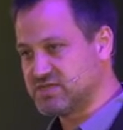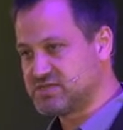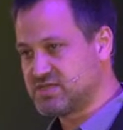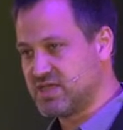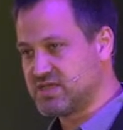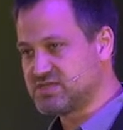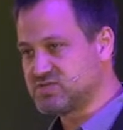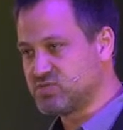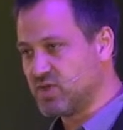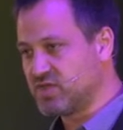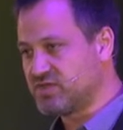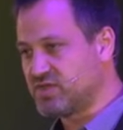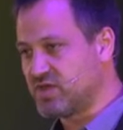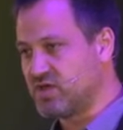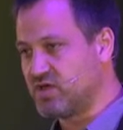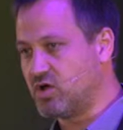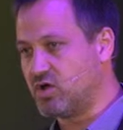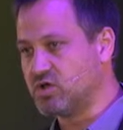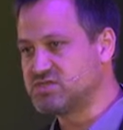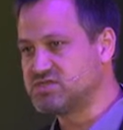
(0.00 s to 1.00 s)
So, that's what
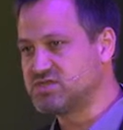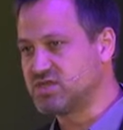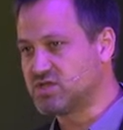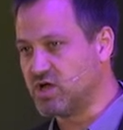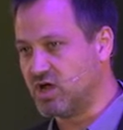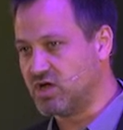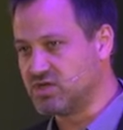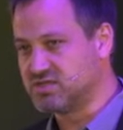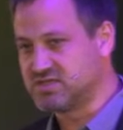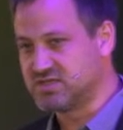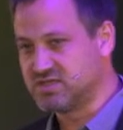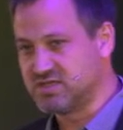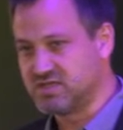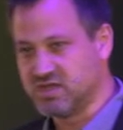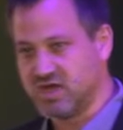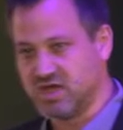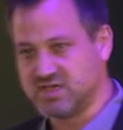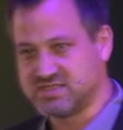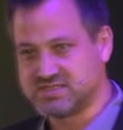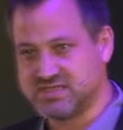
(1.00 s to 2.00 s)
the Oyster card
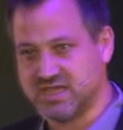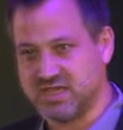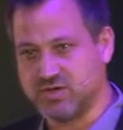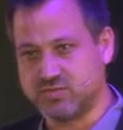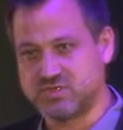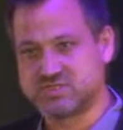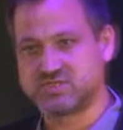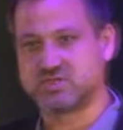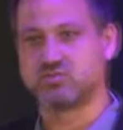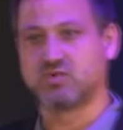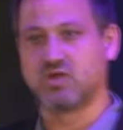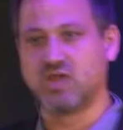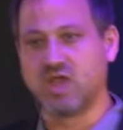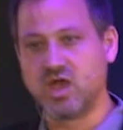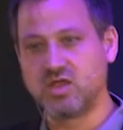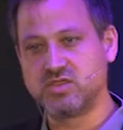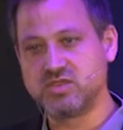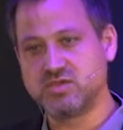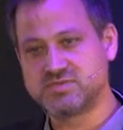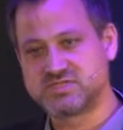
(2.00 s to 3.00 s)
guys did was to rely
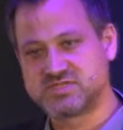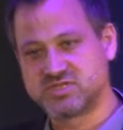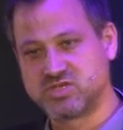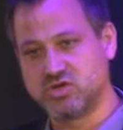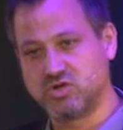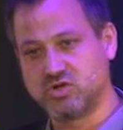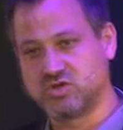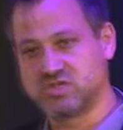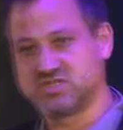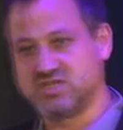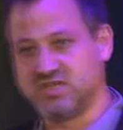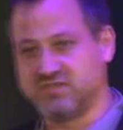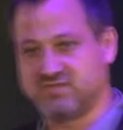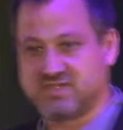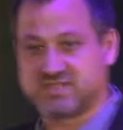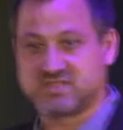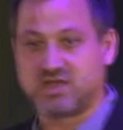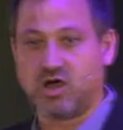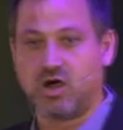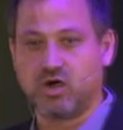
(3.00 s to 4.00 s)
on the obscurity of
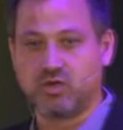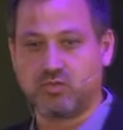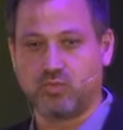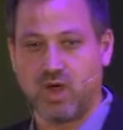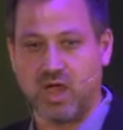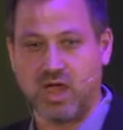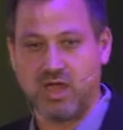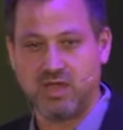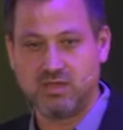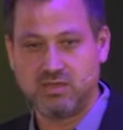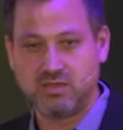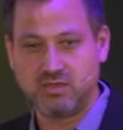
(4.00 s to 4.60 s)
this hardware.